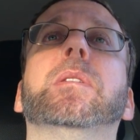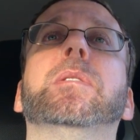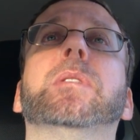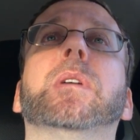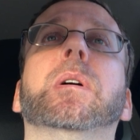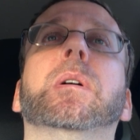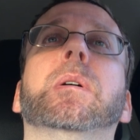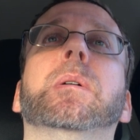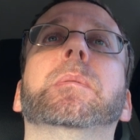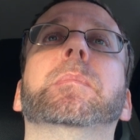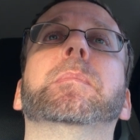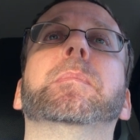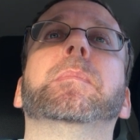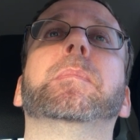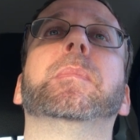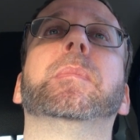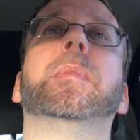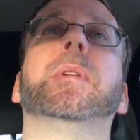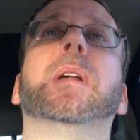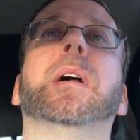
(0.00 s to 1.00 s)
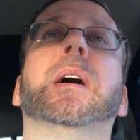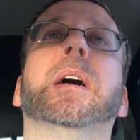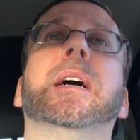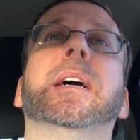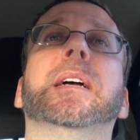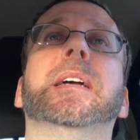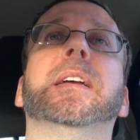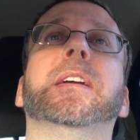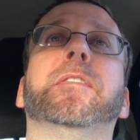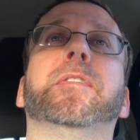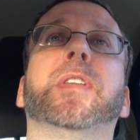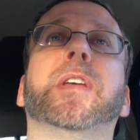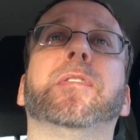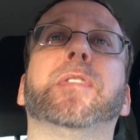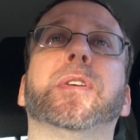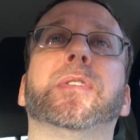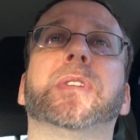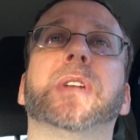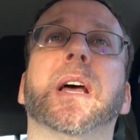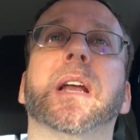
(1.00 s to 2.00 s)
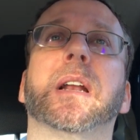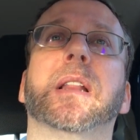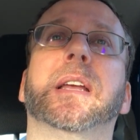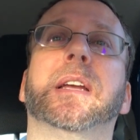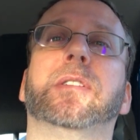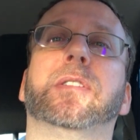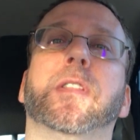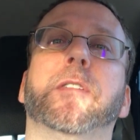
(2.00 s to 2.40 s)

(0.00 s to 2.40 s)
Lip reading: So if there's not a link